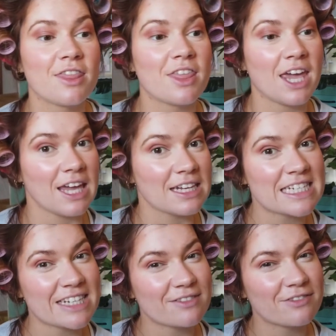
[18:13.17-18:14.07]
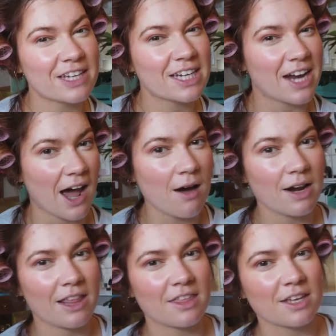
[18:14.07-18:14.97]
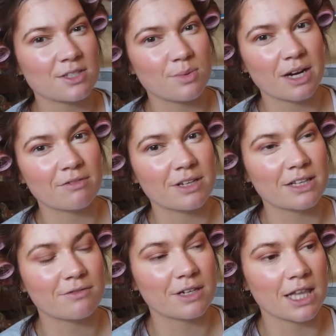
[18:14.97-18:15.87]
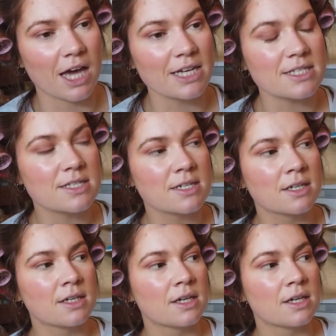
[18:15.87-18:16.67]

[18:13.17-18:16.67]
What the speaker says: the ending figured out, I think is what I really realized,